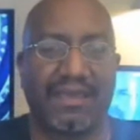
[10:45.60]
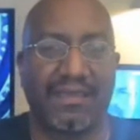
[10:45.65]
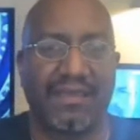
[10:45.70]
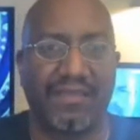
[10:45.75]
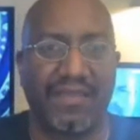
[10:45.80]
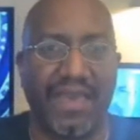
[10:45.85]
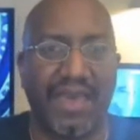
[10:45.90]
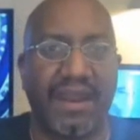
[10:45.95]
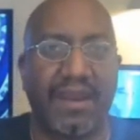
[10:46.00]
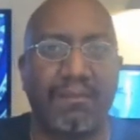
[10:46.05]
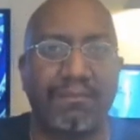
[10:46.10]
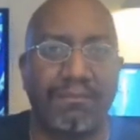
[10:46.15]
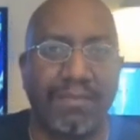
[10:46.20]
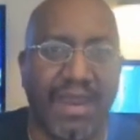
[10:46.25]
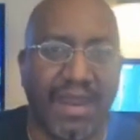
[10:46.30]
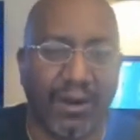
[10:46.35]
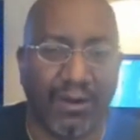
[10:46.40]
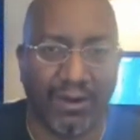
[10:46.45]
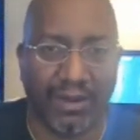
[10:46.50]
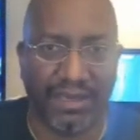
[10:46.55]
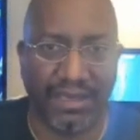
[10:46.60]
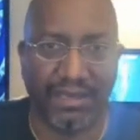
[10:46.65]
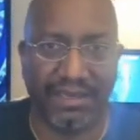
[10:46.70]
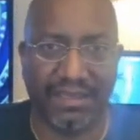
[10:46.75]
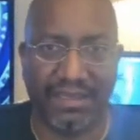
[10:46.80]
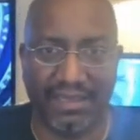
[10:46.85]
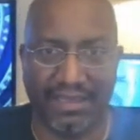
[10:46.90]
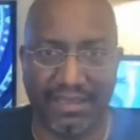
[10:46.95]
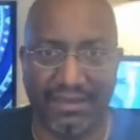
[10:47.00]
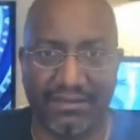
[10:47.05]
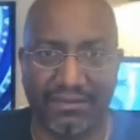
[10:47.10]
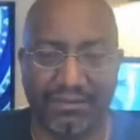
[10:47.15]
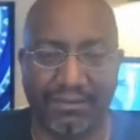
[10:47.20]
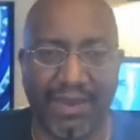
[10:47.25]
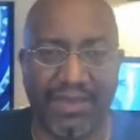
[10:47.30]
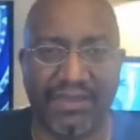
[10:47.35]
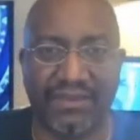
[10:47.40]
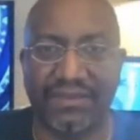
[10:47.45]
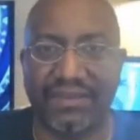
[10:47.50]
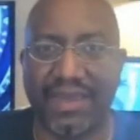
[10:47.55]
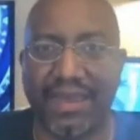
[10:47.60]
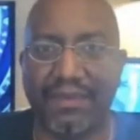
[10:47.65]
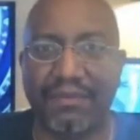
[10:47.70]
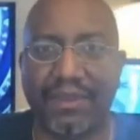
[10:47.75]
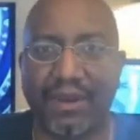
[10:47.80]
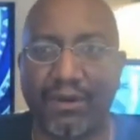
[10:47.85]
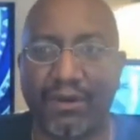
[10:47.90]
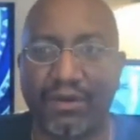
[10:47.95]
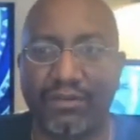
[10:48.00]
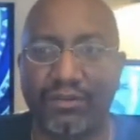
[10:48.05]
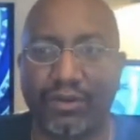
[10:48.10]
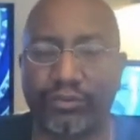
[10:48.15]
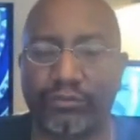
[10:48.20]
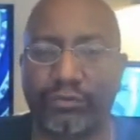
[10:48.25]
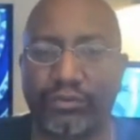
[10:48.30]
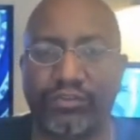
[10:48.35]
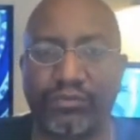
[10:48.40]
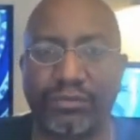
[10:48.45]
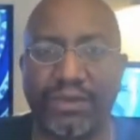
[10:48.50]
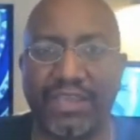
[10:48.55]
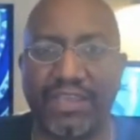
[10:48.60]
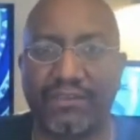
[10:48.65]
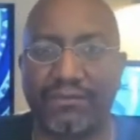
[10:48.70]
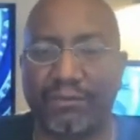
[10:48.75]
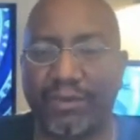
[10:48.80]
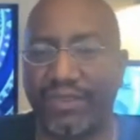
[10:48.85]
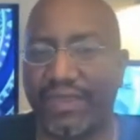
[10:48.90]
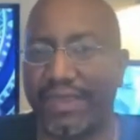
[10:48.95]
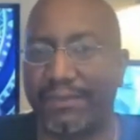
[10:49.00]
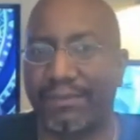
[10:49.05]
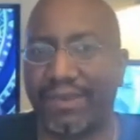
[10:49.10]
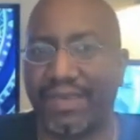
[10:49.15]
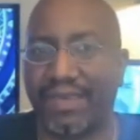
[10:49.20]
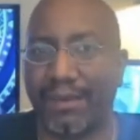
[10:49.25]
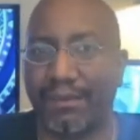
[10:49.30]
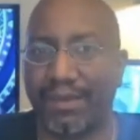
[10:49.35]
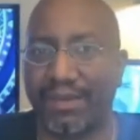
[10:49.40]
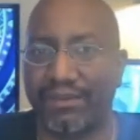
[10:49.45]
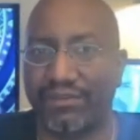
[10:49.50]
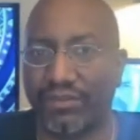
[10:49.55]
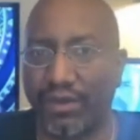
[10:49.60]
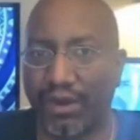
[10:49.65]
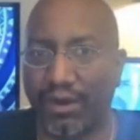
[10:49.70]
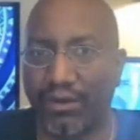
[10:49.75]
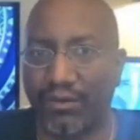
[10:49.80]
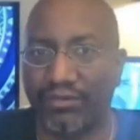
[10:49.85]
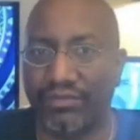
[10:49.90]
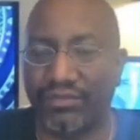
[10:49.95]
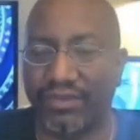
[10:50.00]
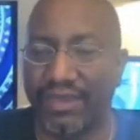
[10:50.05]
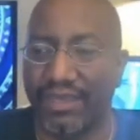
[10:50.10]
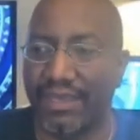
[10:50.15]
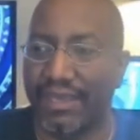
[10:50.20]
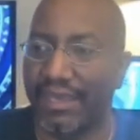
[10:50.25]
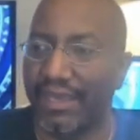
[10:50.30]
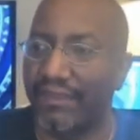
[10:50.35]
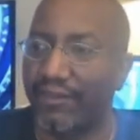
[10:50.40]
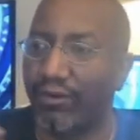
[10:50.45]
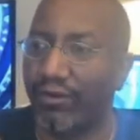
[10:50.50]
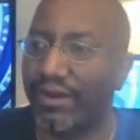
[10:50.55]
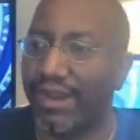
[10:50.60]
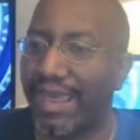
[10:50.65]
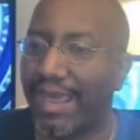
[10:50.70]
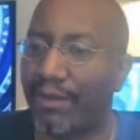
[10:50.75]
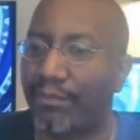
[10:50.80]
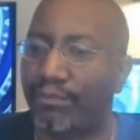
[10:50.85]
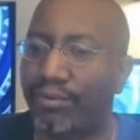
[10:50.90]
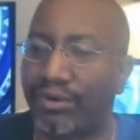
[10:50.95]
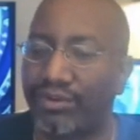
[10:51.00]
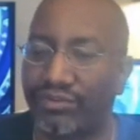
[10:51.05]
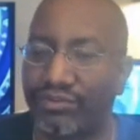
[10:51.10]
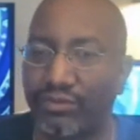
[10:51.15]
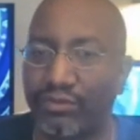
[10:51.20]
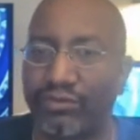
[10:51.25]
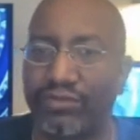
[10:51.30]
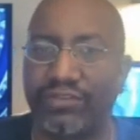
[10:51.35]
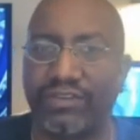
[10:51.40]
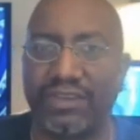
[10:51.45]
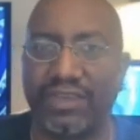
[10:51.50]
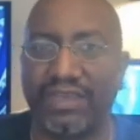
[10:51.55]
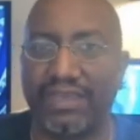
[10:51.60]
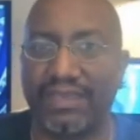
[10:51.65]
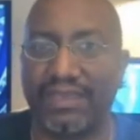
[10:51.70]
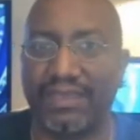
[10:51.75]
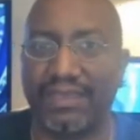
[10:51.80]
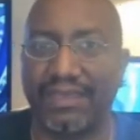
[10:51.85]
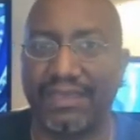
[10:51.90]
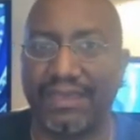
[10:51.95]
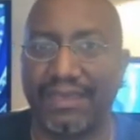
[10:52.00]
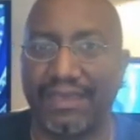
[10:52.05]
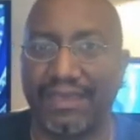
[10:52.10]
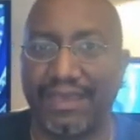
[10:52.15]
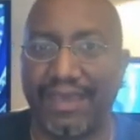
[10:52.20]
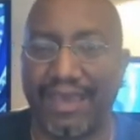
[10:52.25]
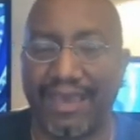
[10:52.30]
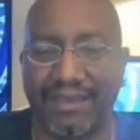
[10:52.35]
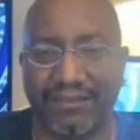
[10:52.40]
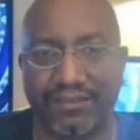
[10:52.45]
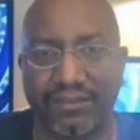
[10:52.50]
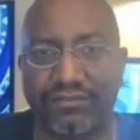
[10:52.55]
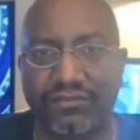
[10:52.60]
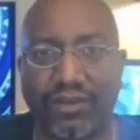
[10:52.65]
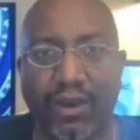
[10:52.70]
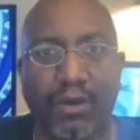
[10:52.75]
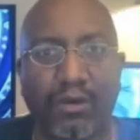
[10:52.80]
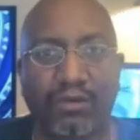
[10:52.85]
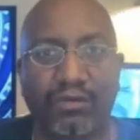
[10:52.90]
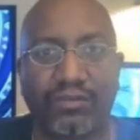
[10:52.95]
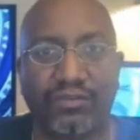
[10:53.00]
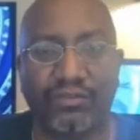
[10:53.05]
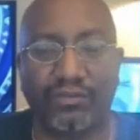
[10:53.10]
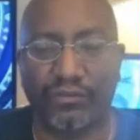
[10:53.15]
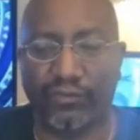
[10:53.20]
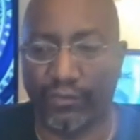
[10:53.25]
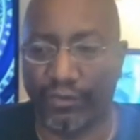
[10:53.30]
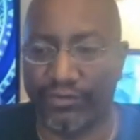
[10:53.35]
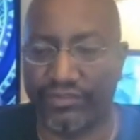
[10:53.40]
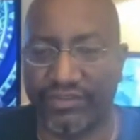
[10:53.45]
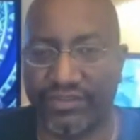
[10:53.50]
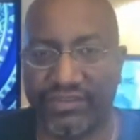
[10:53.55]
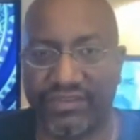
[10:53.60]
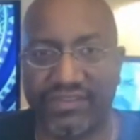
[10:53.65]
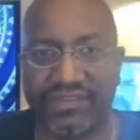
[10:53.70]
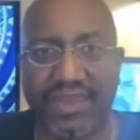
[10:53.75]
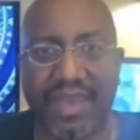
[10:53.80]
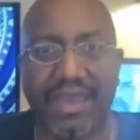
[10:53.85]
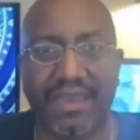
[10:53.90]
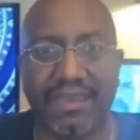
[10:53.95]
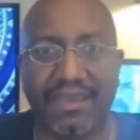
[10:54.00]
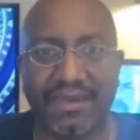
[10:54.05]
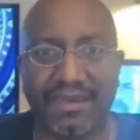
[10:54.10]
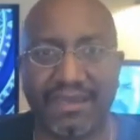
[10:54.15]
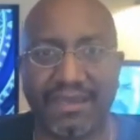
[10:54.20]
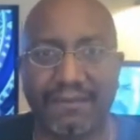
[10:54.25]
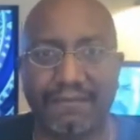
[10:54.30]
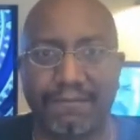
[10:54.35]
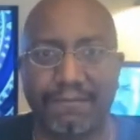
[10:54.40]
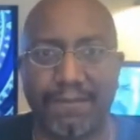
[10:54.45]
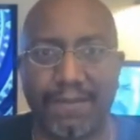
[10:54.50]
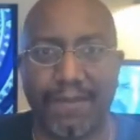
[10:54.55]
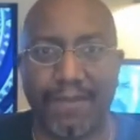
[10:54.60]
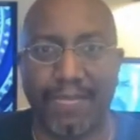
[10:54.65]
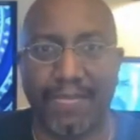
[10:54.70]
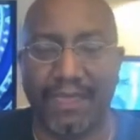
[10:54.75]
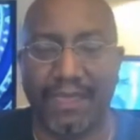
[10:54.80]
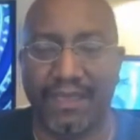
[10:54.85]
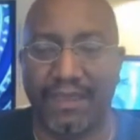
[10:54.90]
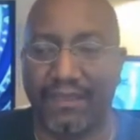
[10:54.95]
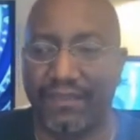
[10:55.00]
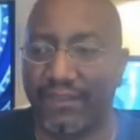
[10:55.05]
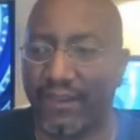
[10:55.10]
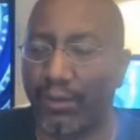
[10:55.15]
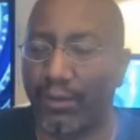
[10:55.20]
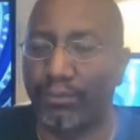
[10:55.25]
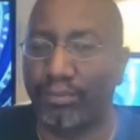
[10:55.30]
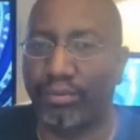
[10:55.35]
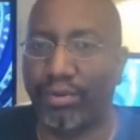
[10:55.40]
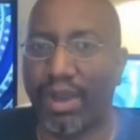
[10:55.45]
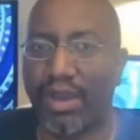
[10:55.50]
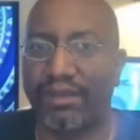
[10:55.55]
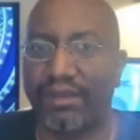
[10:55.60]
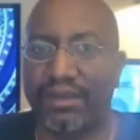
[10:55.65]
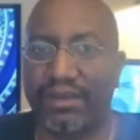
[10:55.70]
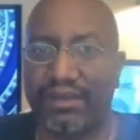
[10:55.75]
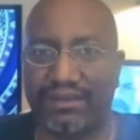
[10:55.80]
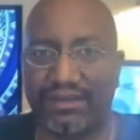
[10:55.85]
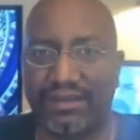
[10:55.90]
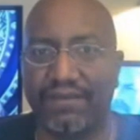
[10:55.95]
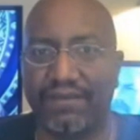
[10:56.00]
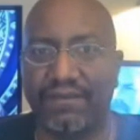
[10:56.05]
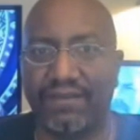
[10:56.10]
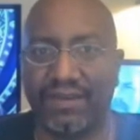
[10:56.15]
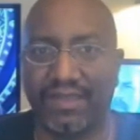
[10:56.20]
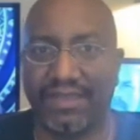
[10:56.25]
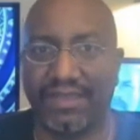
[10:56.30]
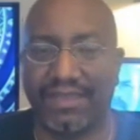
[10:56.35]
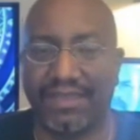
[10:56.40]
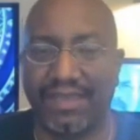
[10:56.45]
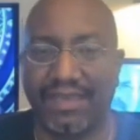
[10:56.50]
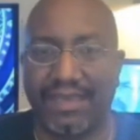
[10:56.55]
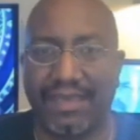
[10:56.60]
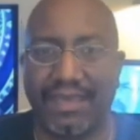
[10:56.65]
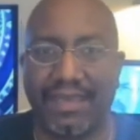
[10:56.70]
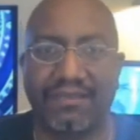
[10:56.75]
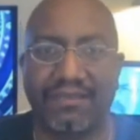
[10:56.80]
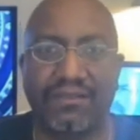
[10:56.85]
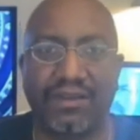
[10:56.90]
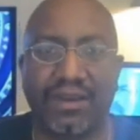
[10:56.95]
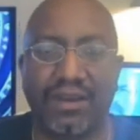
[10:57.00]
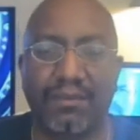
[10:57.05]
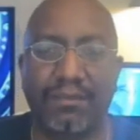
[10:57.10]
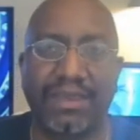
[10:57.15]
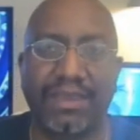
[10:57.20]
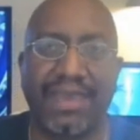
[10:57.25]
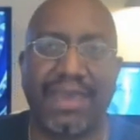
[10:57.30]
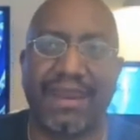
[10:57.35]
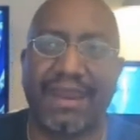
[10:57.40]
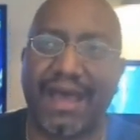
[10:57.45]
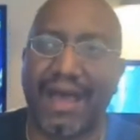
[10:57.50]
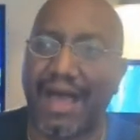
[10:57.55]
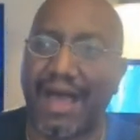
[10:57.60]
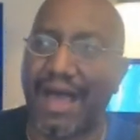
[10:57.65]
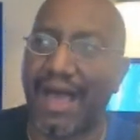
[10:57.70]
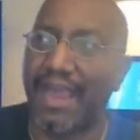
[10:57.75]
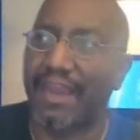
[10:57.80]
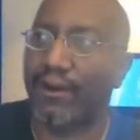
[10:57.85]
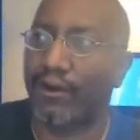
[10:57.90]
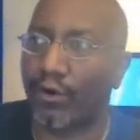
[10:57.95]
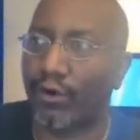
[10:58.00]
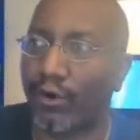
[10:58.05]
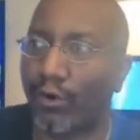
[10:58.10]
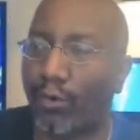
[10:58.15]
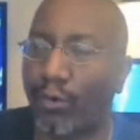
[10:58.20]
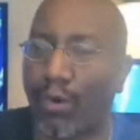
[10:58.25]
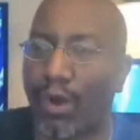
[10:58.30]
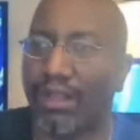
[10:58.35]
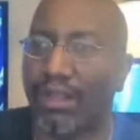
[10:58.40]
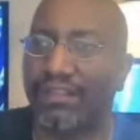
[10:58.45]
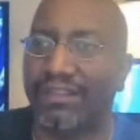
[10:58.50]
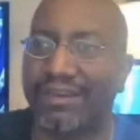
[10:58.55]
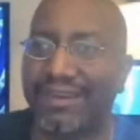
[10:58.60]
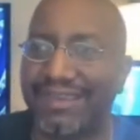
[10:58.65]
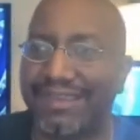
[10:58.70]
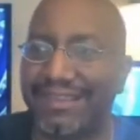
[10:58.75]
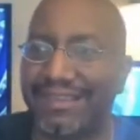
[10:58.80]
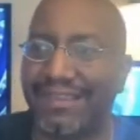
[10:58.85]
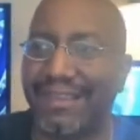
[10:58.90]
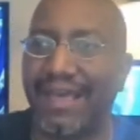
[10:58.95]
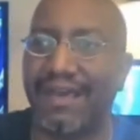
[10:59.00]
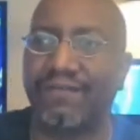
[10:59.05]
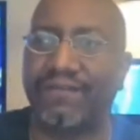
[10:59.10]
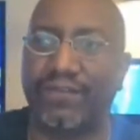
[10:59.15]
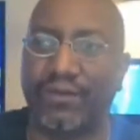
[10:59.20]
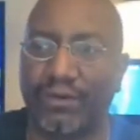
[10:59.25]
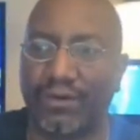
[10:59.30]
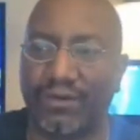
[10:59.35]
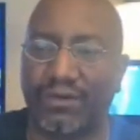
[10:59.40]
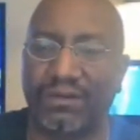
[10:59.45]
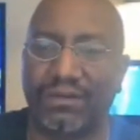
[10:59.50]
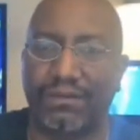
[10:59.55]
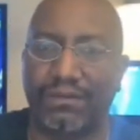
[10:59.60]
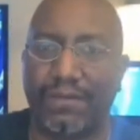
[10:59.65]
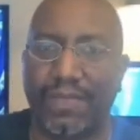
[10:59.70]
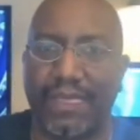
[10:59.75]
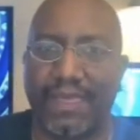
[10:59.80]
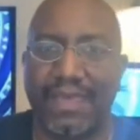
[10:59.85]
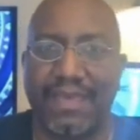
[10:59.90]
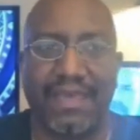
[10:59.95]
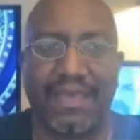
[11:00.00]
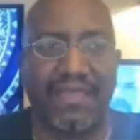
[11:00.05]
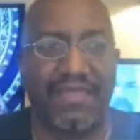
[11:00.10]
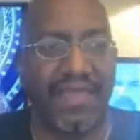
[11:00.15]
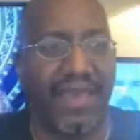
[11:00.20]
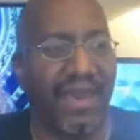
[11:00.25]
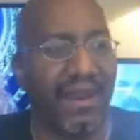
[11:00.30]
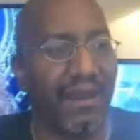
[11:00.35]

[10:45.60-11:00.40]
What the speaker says: than American kids by the time they're adults, which means when they become adults and they're now producing as adults for society, their productivity is going to be at a higher quality level than